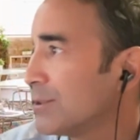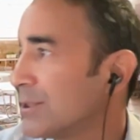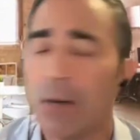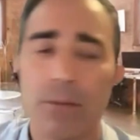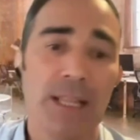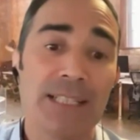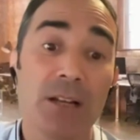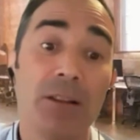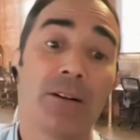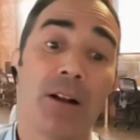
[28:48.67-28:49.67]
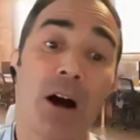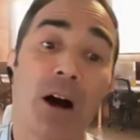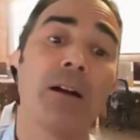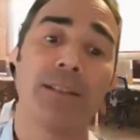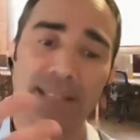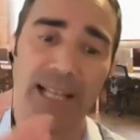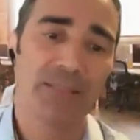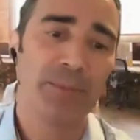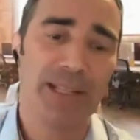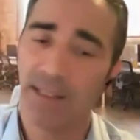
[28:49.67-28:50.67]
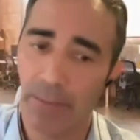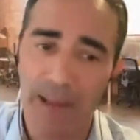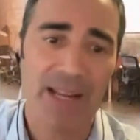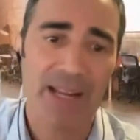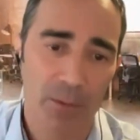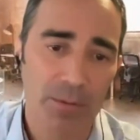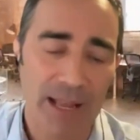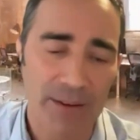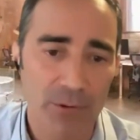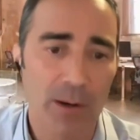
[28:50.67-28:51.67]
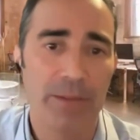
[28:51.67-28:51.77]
So Let's Go Learn. Our assessment is a paid for platform.